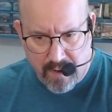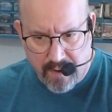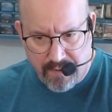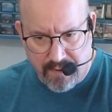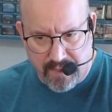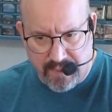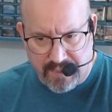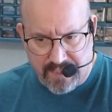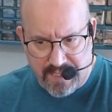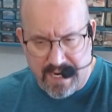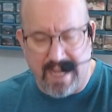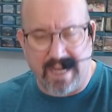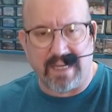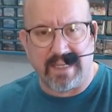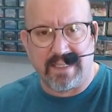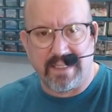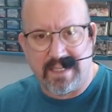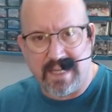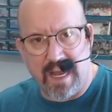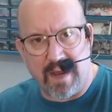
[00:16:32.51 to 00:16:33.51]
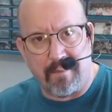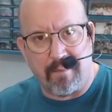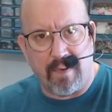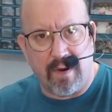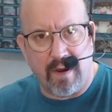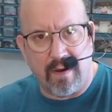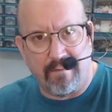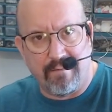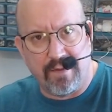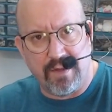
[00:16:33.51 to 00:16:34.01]
this next step
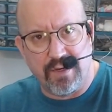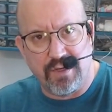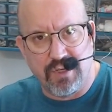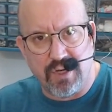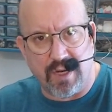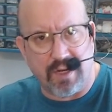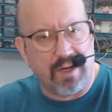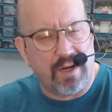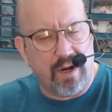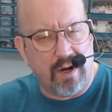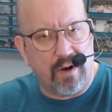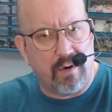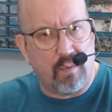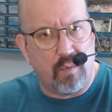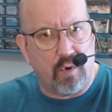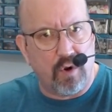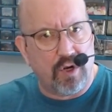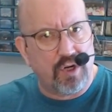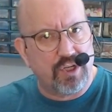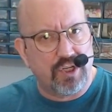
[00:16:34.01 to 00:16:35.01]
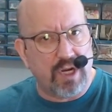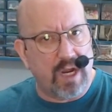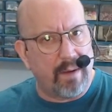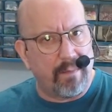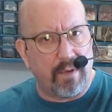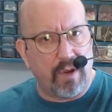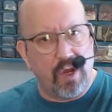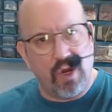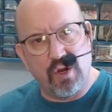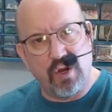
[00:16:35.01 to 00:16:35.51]
of the Junkyard
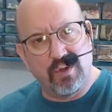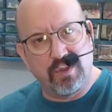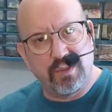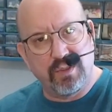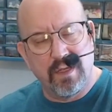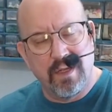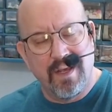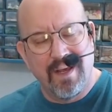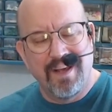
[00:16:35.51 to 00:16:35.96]
Workshop goes.